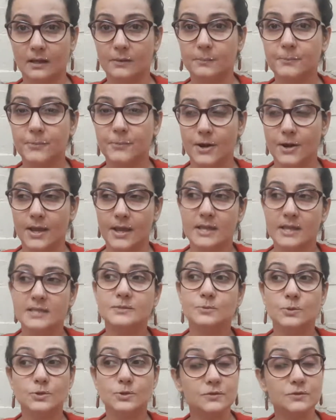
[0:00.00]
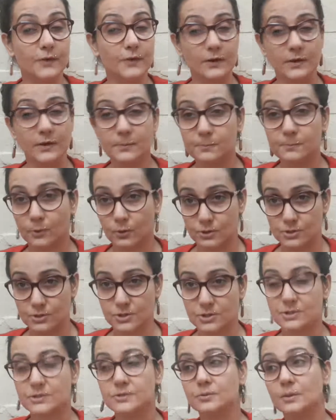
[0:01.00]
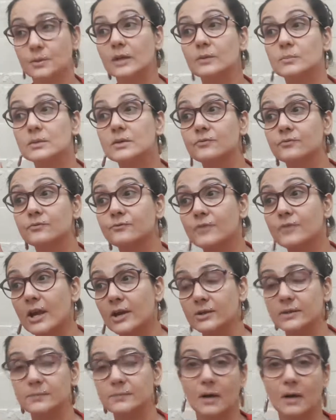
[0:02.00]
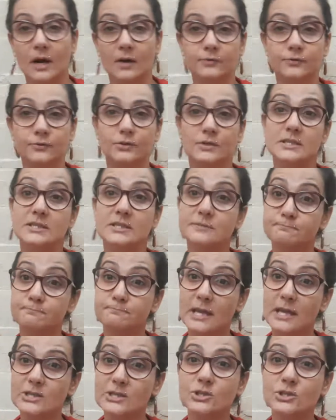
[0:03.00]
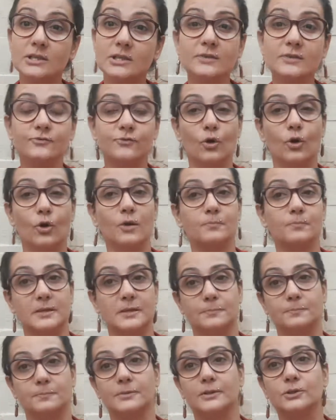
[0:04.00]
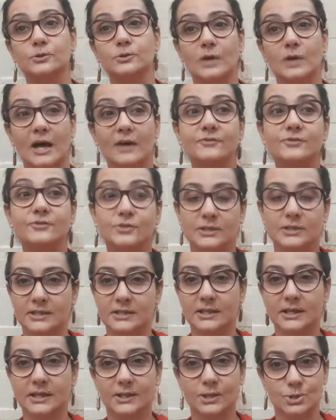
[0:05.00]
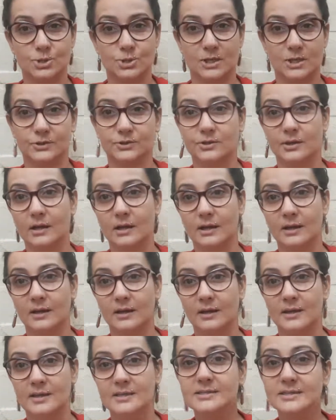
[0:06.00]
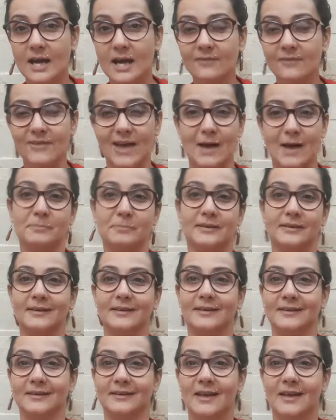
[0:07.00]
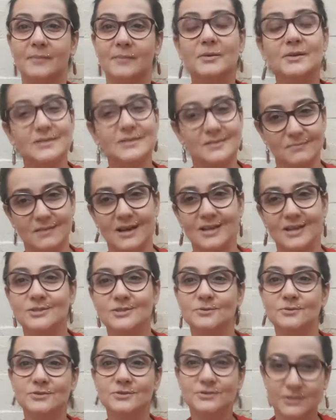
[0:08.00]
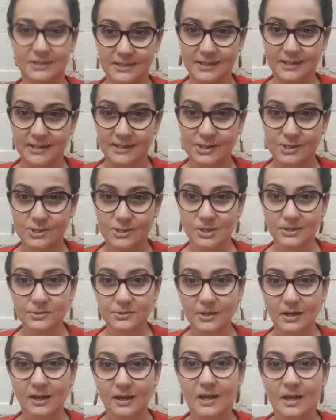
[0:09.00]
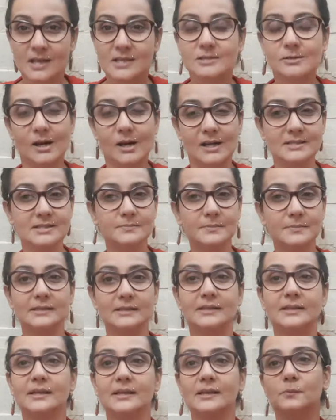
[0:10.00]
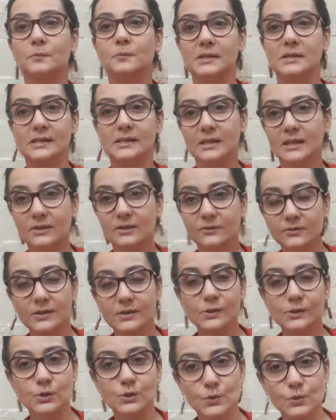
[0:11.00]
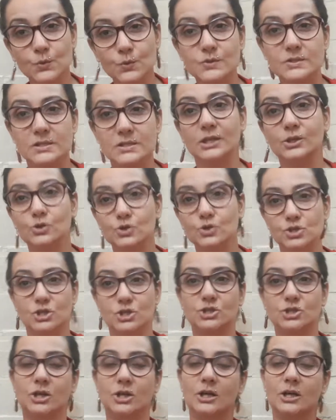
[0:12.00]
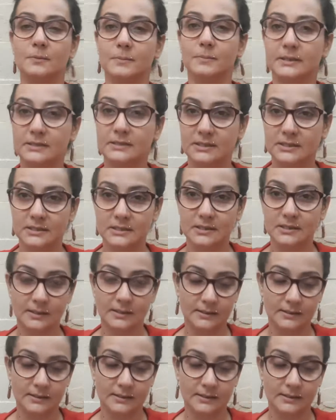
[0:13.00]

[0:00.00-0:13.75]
prayers, which is very important. You can be very powerful, especially for people who have Kritika Nakshatra stuff happening, because Mars rules Kritika Nakshatra. So ultimately, we even use in Uchishta Ganpati